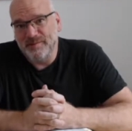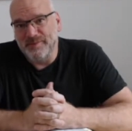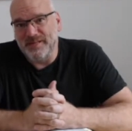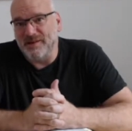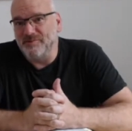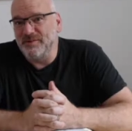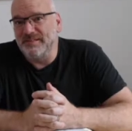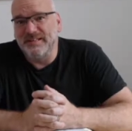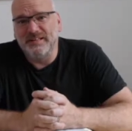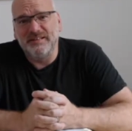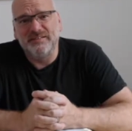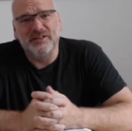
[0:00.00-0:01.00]
But then we see
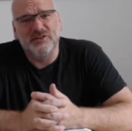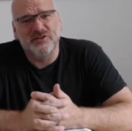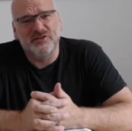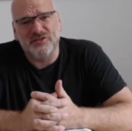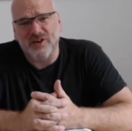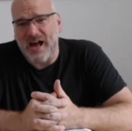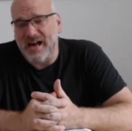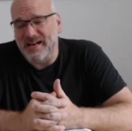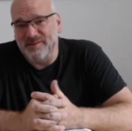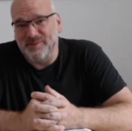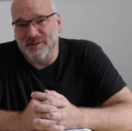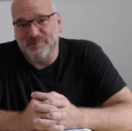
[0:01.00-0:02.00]
these
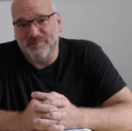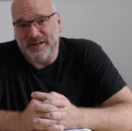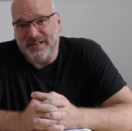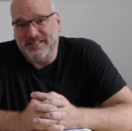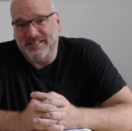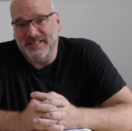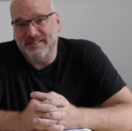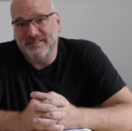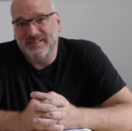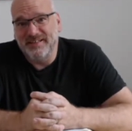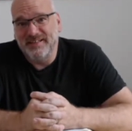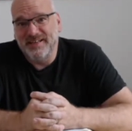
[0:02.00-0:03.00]
incredible
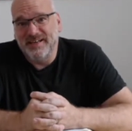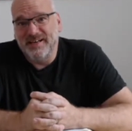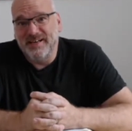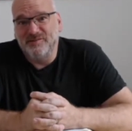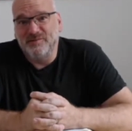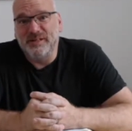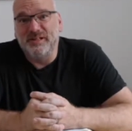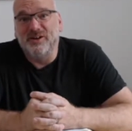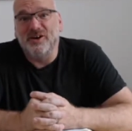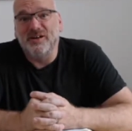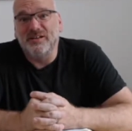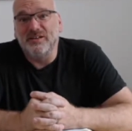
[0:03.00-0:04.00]
pictures as we
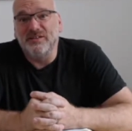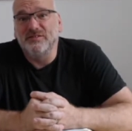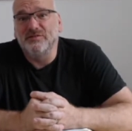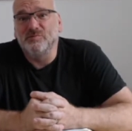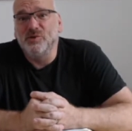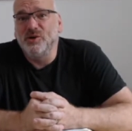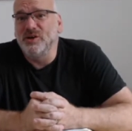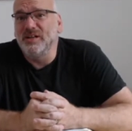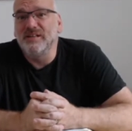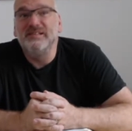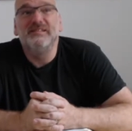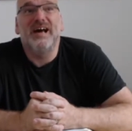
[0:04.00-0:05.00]
look at the swirl
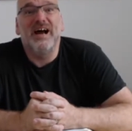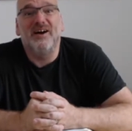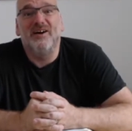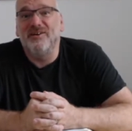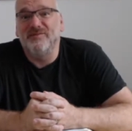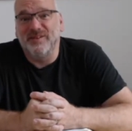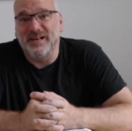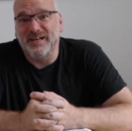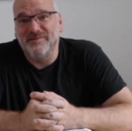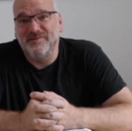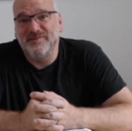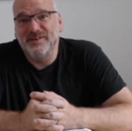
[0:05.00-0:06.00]
and terror of
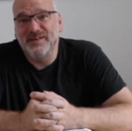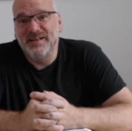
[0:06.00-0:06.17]
life